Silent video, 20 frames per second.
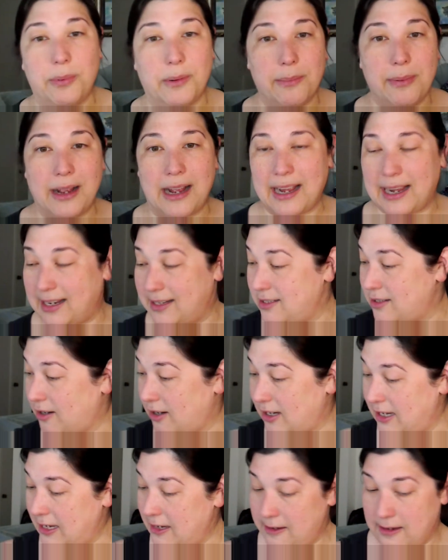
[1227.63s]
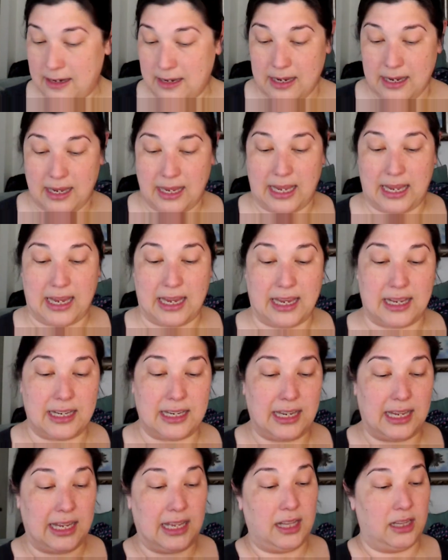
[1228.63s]
behind on it, and
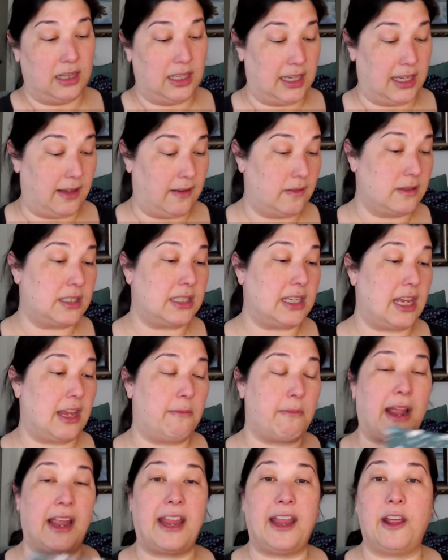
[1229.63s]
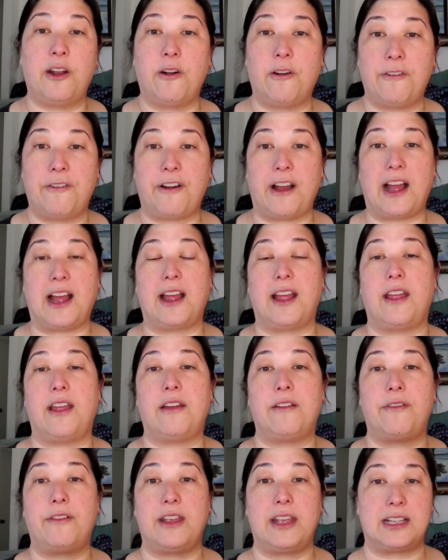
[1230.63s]
it lives in my 805
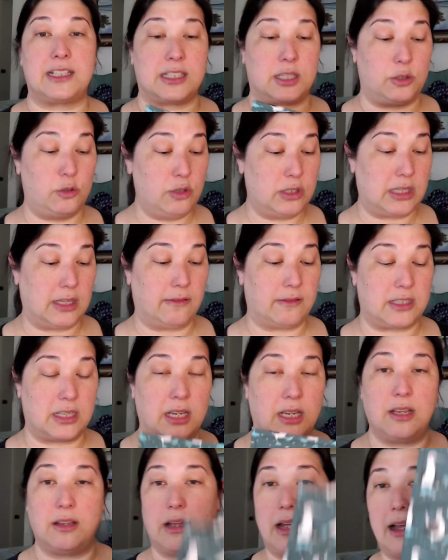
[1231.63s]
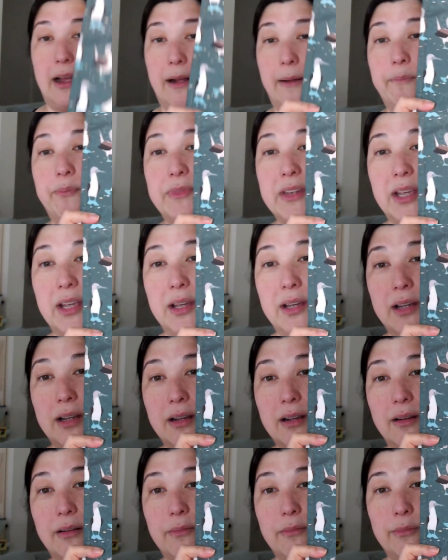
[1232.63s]
exclusive um,
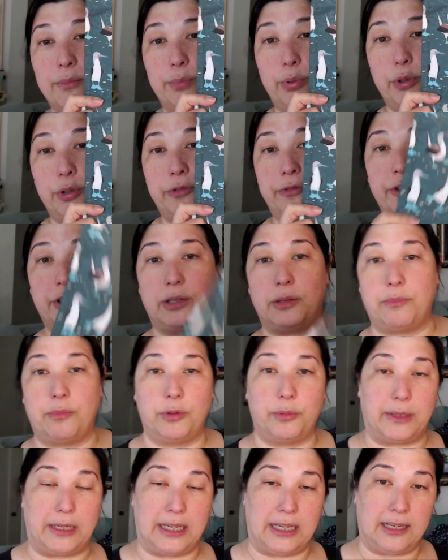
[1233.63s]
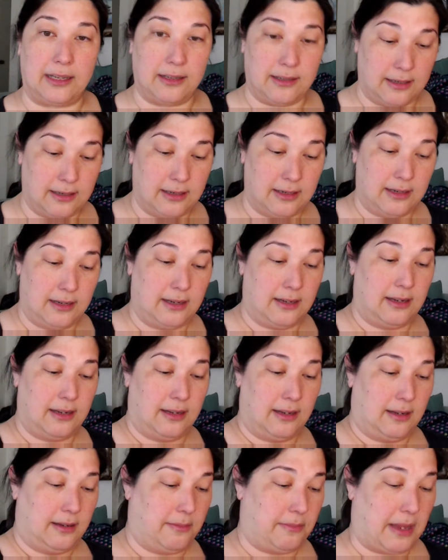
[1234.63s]
blue-footed booby
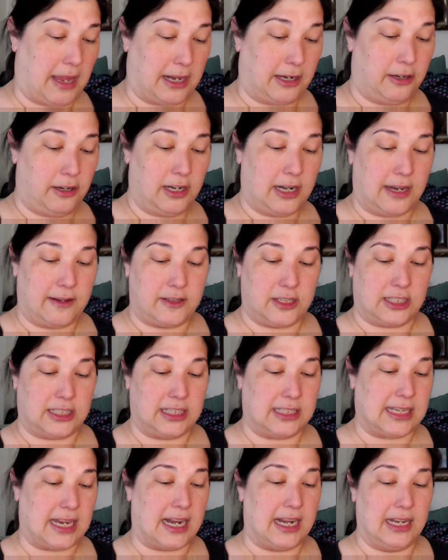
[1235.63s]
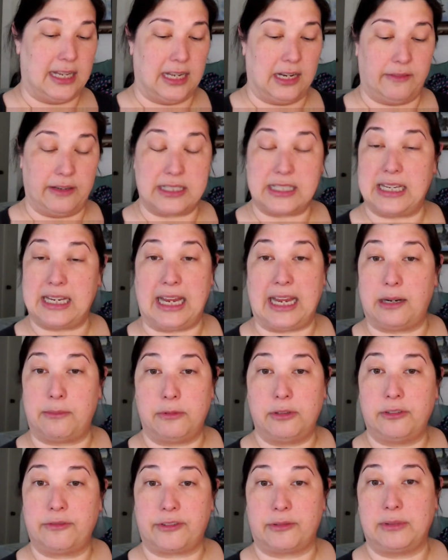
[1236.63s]
pattern. I just decided that if it's an
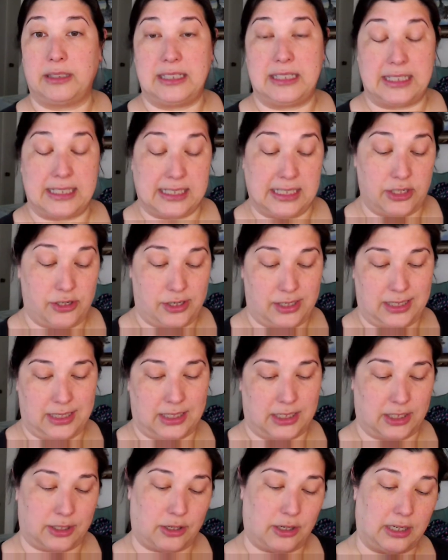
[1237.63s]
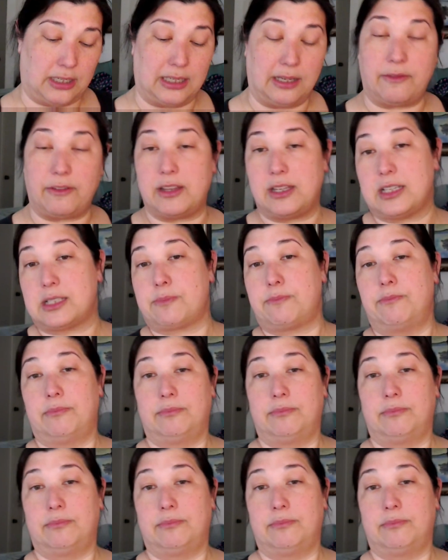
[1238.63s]
animal from Lindy Stitches, it's just going to live in this.